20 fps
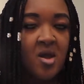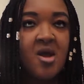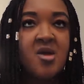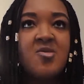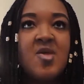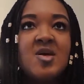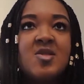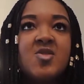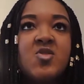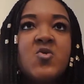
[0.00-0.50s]

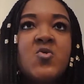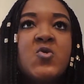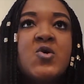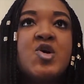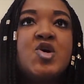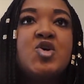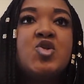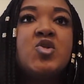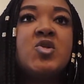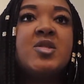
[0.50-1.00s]
And that
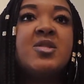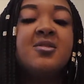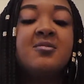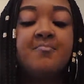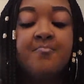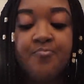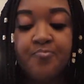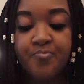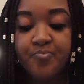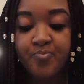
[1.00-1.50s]
story just,
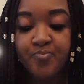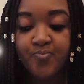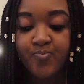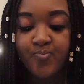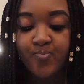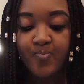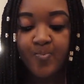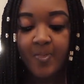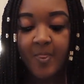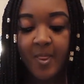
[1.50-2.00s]

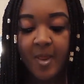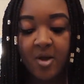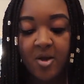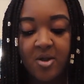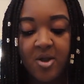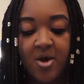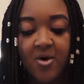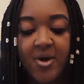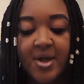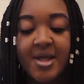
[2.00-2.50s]

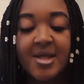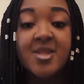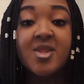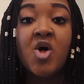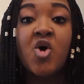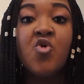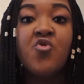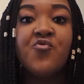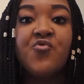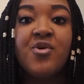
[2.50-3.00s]
you know, hits
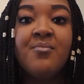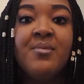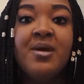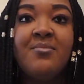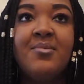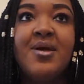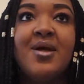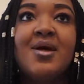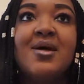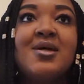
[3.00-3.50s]
home for me
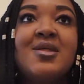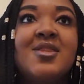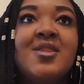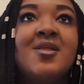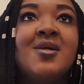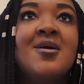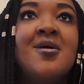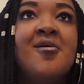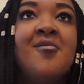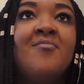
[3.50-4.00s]
because,
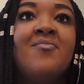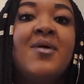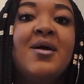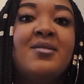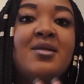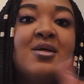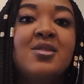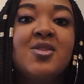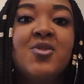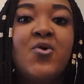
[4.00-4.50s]

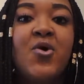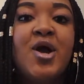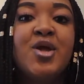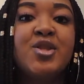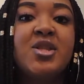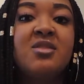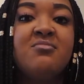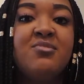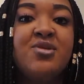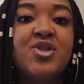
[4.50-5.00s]
like that story
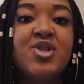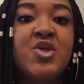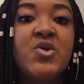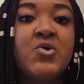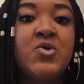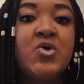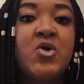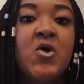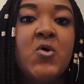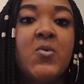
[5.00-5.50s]
I just
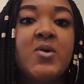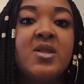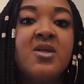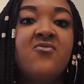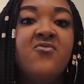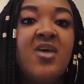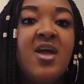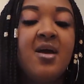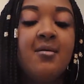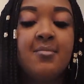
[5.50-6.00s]
mentioned, you know, with the
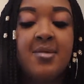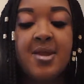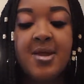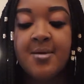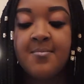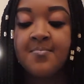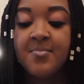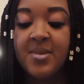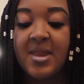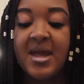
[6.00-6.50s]

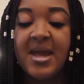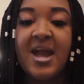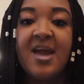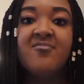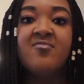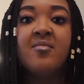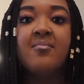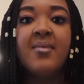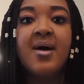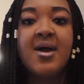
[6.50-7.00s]
family, and I
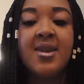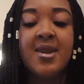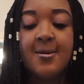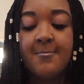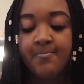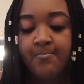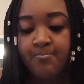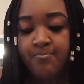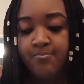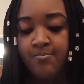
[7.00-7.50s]
gave them
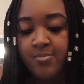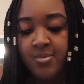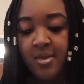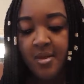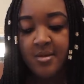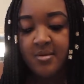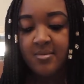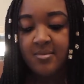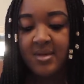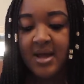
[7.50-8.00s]
money
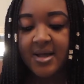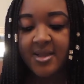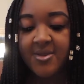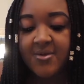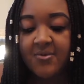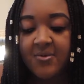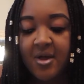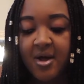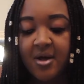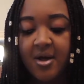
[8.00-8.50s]
not
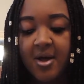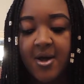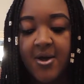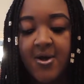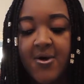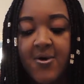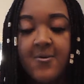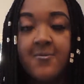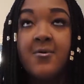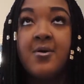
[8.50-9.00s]
too long
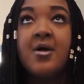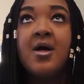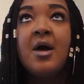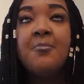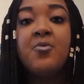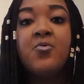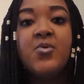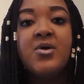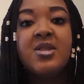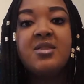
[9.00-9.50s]
ago, a
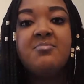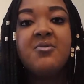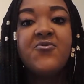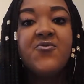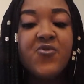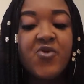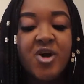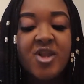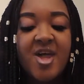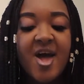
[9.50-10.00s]
couple weeks
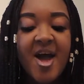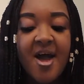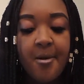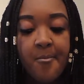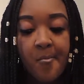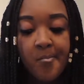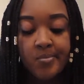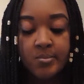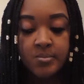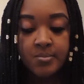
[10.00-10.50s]
before
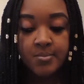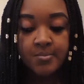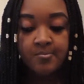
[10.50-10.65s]
that,